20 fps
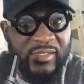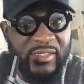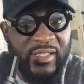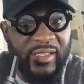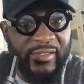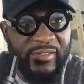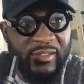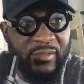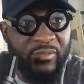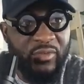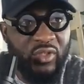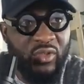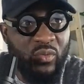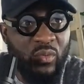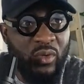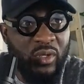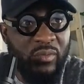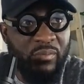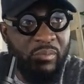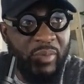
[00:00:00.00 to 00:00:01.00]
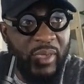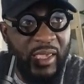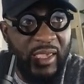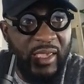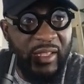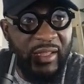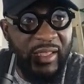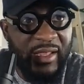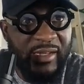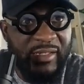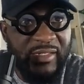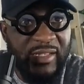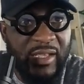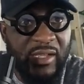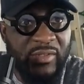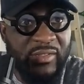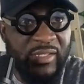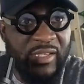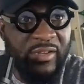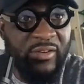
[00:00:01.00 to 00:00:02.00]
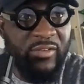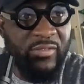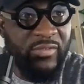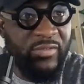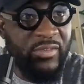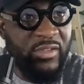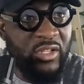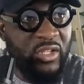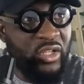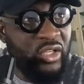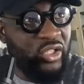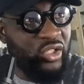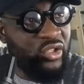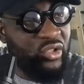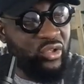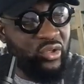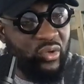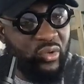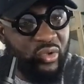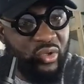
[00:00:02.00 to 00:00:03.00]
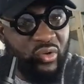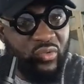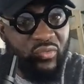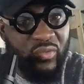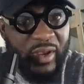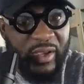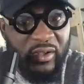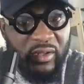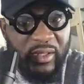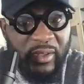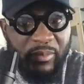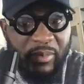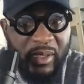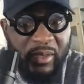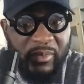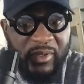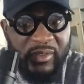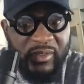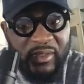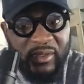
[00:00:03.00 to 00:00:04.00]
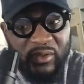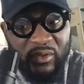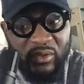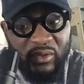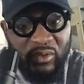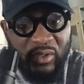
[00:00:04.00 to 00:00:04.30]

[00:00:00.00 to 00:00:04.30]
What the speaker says: It's like something you want to pay that is outside of your regular payment circle.